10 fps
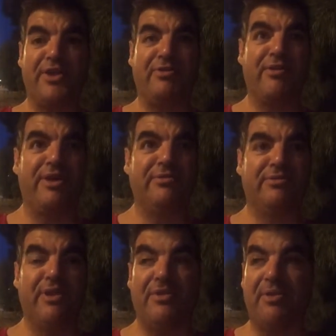They're great.
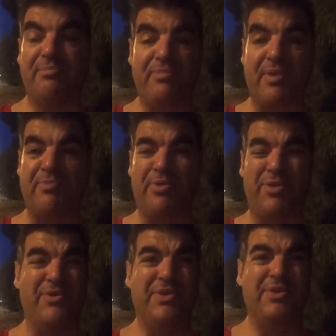They've
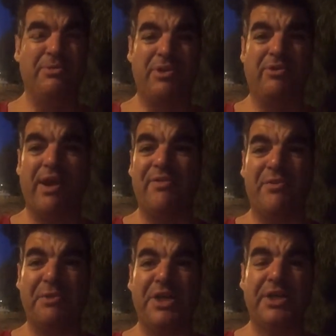proven to be great for
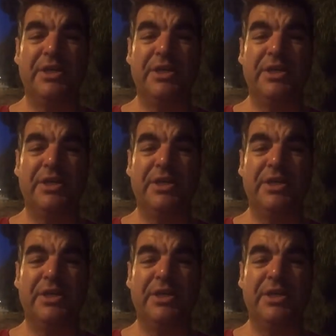me.